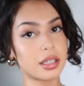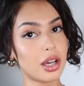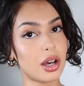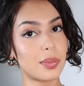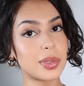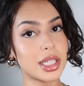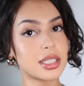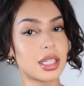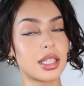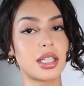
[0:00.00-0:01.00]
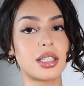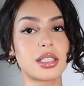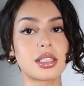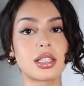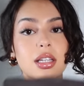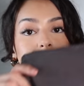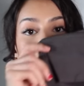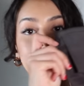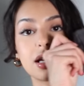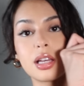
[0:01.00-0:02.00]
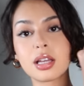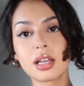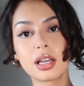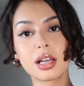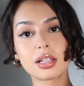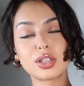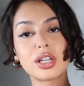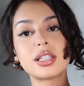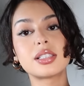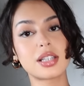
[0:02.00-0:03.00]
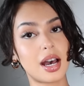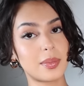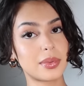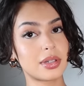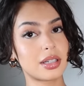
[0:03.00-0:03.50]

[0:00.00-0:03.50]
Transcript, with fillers: Y'all, please look at this. Look at this top.